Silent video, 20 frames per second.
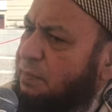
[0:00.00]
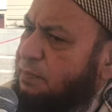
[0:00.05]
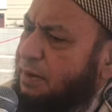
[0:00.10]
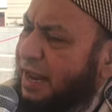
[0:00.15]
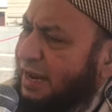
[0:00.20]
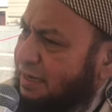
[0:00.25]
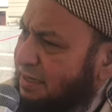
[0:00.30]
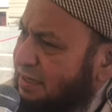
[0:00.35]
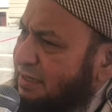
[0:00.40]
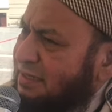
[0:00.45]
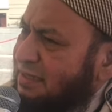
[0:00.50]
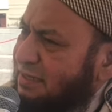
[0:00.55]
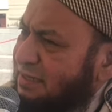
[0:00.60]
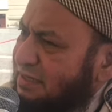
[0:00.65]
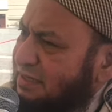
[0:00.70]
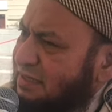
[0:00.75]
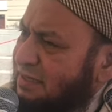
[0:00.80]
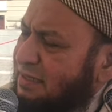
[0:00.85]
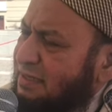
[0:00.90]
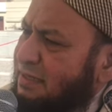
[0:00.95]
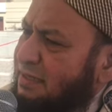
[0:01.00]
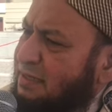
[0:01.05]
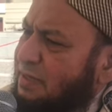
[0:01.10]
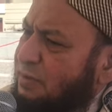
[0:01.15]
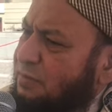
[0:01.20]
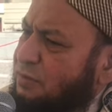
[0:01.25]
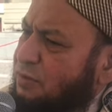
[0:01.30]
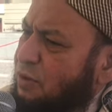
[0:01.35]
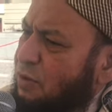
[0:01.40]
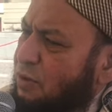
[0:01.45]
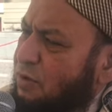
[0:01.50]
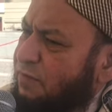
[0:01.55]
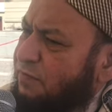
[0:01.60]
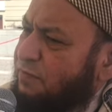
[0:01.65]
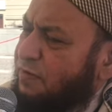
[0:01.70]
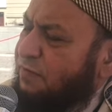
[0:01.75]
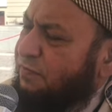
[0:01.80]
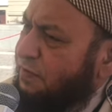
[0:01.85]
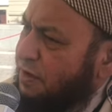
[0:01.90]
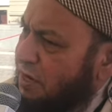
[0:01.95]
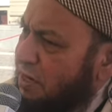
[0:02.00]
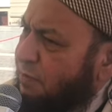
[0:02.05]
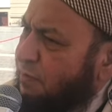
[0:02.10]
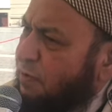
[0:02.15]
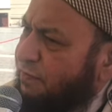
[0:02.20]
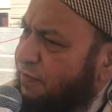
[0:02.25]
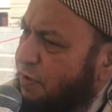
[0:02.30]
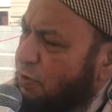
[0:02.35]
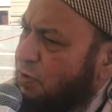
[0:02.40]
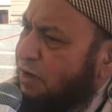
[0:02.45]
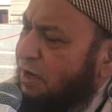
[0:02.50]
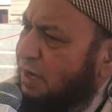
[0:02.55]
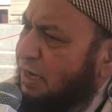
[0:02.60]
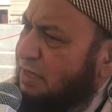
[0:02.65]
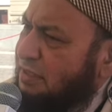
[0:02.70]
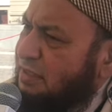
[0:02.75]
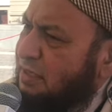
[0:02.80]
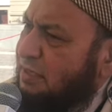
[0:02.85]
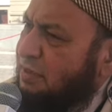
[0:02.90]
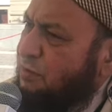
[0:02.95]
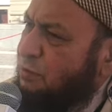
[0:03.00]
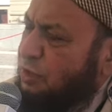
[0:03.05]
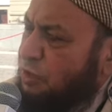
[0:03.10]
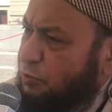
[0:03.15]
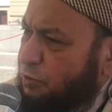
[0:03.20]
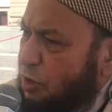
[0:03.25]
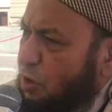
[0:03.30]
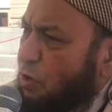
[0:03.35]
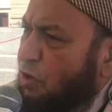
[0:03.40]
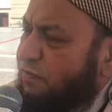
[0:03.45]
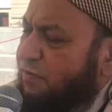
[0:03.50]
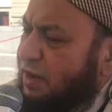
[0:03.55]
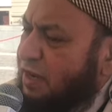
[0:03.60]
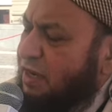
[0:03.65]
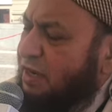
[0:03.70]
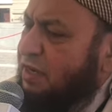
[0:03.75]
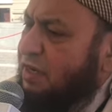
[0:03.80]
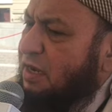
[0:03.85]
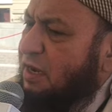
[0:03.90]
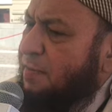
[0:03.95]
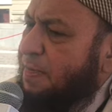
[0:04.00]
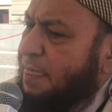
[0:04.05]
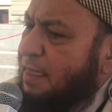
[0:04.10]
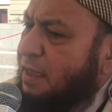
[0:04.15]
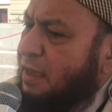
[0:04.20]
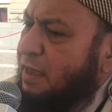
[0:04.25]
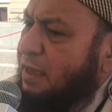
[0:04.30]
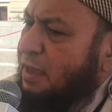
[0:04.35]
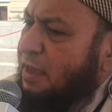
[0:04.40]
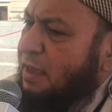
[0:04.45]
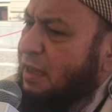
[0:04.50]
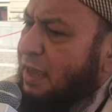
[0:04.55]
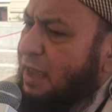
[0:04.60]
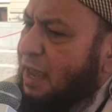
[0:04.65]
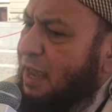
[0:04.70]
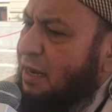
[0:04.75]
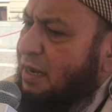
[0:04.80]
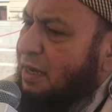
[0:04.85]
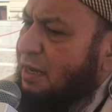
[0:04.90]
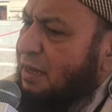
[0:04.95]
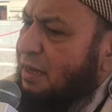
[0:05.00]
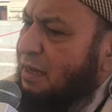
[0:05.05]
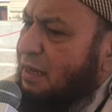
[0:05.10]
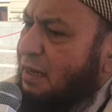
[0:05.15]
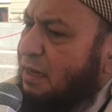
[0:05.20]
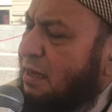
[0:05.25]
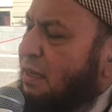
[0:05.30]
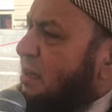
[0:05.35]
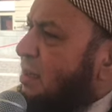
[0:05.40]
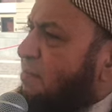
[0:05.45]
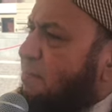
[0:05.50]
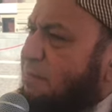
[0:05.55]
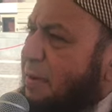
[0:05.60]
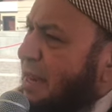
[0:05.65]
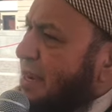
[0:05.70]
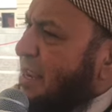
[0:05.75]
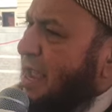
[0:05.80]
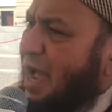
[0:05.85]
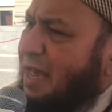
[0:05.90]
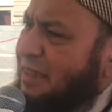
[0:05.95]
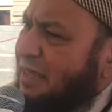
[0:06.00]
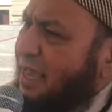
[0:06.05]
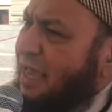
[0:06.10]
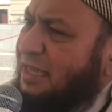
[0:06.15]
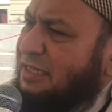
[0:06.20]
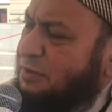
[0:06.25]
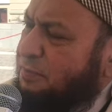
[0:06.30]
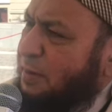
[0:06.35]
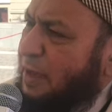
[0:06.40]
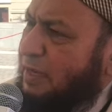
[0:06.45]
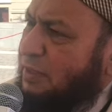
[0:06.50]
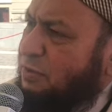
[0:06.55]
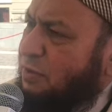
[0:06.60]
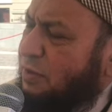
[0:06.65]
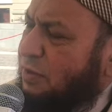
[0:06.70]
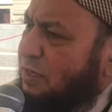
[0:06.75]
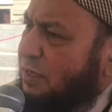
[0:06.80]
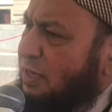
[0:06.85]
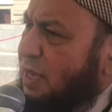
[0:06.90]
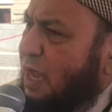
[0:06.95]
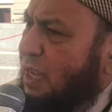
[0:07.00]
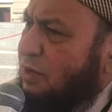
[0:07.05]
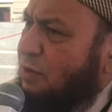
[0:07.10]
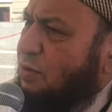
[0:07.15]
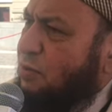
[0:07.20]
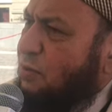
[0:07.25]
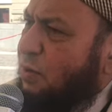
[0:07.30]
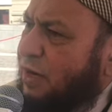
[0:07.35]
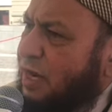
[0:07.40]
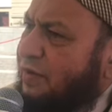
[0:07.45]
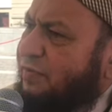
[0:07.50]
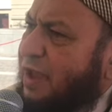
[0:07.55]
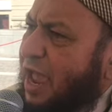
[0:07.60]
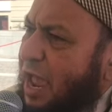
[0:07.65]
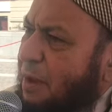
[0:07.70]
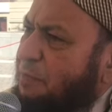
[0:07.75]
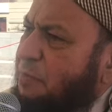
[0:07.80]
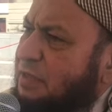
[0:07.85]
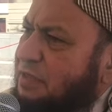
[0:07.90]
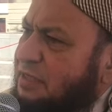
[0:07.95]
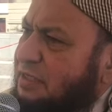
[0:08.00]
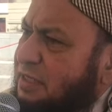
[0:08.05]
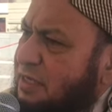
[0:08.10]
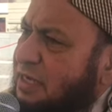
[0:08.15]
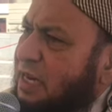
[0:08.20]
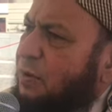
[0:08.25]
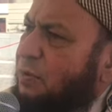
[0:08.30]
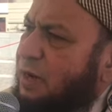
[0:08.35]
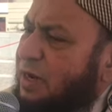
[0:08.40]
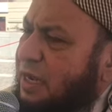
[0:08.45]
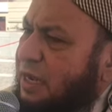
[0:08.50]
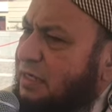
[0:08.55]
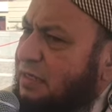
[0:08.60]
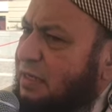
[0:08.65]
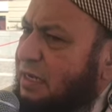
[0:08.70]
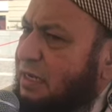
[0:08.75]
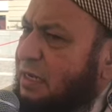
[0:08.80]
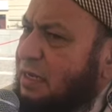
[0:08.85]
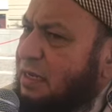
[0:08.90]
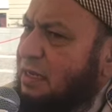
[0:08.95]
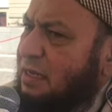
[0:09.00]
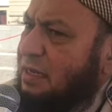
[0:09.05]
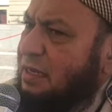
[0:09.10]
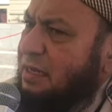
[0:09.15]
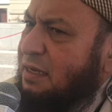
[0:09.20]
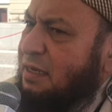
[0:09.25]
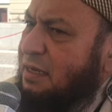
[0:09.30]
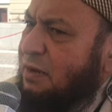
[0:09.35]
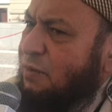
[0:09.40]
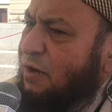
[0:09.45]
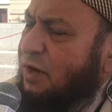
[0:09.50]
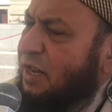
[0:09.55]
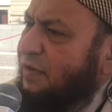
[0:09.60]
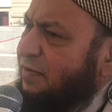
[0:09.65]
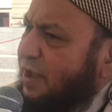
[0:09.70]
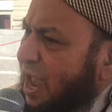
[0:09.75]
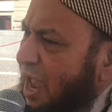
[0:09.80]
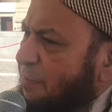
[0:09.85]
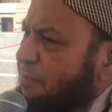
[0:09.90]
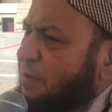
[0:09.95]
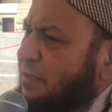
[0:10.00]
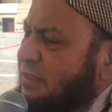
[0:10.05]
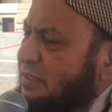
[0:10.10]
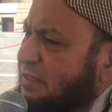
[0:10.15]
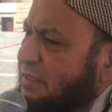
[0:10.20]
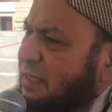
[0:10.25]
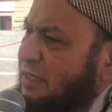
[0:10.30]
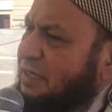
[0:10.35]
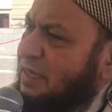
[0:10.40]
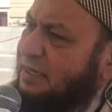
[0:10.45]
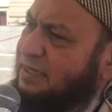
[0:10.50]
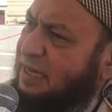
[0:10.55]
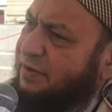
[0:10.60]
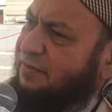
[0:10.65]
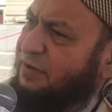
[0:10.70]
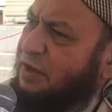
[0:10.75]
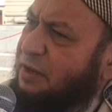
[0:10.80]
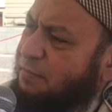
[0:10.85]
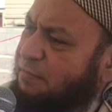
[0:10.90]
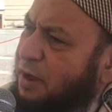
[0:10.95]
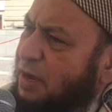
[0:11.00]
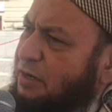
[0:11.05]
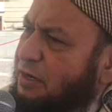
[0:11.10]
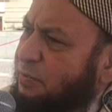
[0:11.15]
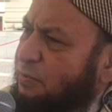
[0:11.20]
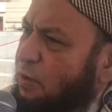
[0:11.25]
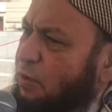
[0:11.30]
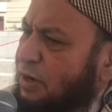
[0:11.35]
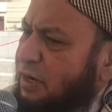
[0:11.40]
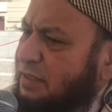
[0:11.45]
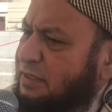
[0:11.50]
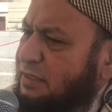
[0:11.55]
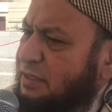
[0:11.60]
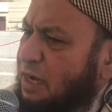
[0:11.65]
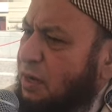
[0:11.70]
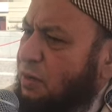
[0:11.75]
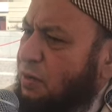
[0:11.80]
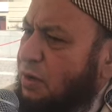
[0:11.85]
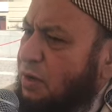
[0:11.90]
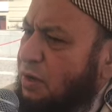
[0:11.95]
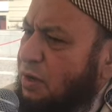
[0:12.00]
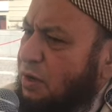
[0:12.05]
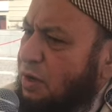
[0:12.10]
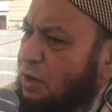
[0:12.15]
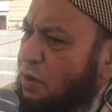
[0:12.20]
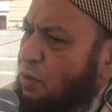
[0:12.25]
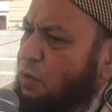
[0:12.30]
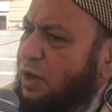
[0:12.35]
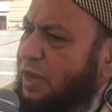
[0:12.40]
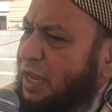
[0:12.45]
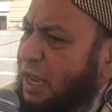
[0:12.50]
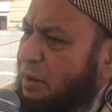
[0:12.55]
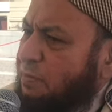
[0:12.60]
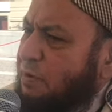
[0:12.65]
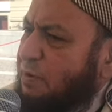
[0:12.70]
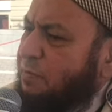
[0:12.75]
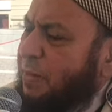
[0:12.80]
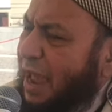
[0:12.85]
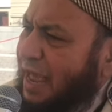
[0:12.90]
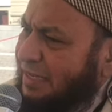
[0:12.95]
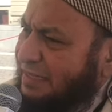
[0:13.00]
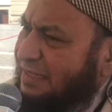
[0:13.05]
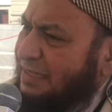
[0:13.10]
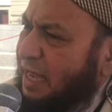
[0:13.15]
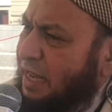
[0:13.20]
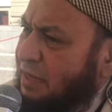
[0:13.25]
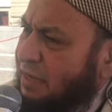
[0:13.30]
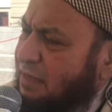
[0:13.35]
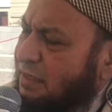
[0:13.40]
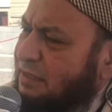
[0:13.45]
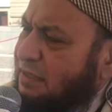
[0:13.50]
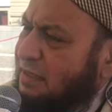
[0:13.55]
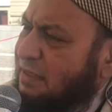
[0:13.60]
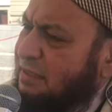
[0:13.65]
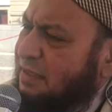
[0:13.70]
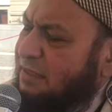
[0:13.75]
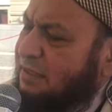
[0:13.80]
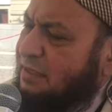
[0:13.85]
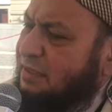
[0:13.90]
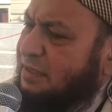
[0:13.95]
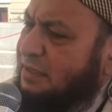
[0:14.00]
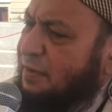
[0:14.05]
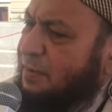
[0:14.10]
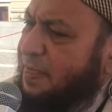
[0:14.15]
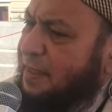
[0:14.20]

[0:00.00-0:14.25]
practices, in terms of the freedom of our religion, which we hold very dear, and many other aspects with regard to whatever happens in our country. Whatever happens here does have an impact upon us. Now, we can be bystanders and just